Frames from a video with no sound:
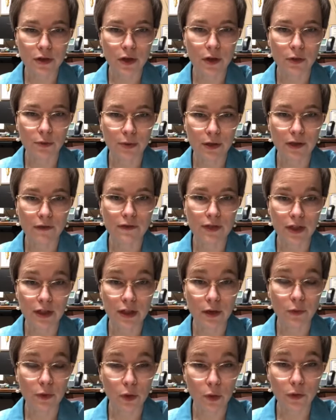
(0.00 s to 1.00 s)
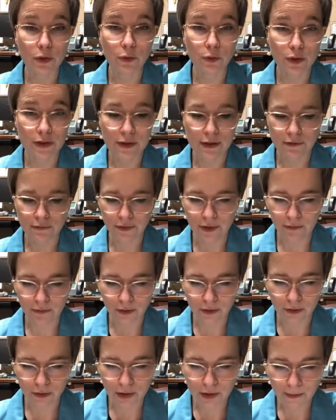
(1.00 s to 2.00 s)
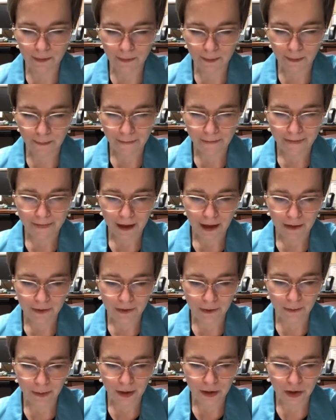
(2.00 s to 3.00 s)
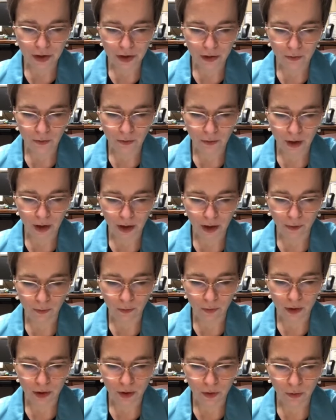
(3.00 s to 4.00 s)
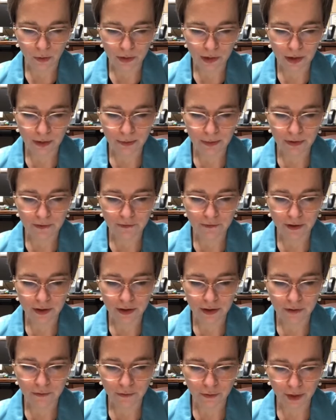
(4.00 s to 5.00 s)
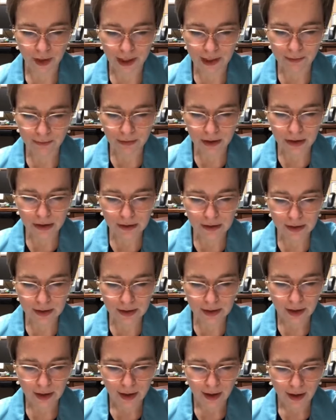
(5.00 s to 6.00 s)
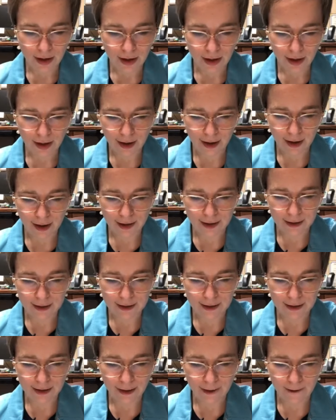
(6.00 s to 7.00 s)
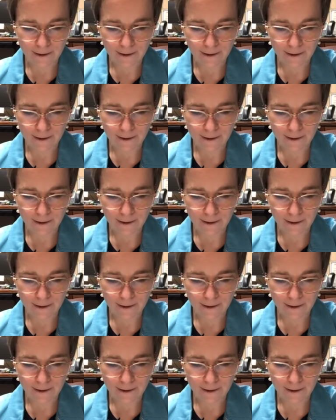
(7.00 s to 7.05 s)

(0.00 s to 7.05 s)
PFD, they would only receive $500. The budget would only be funded for 8 months, and